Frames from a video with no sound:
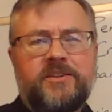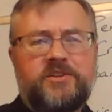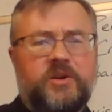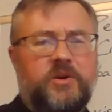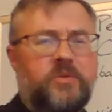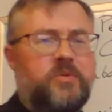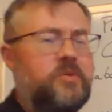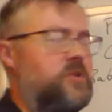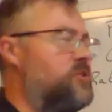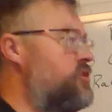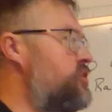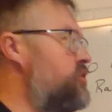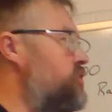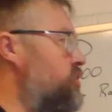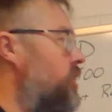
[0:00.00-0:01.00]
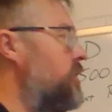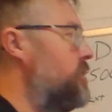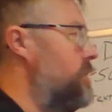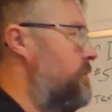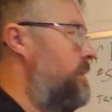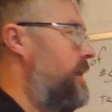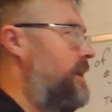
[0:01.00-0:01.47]
So
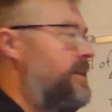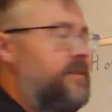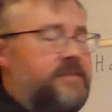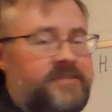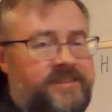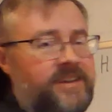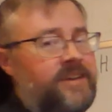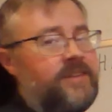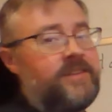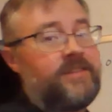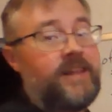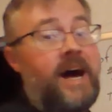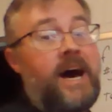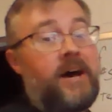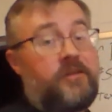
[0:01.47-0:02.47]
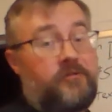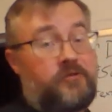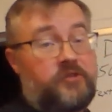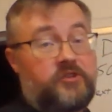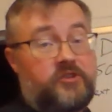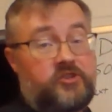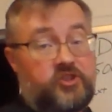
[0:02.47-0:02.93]
Charlemagne did a lot
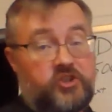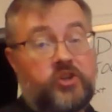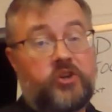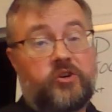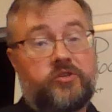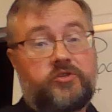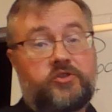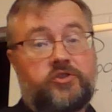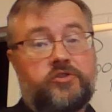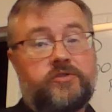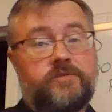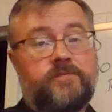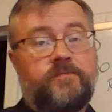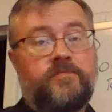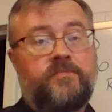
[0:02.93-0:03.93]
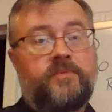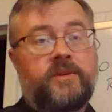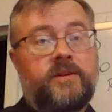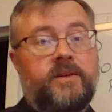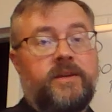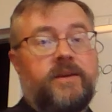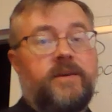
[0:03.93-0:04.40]
for the church,
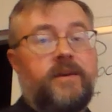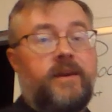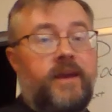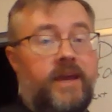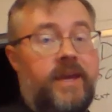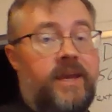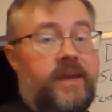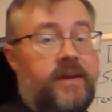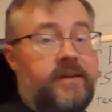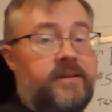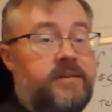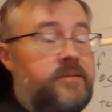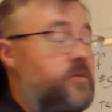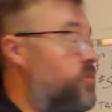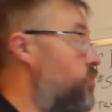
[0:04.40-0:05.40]
and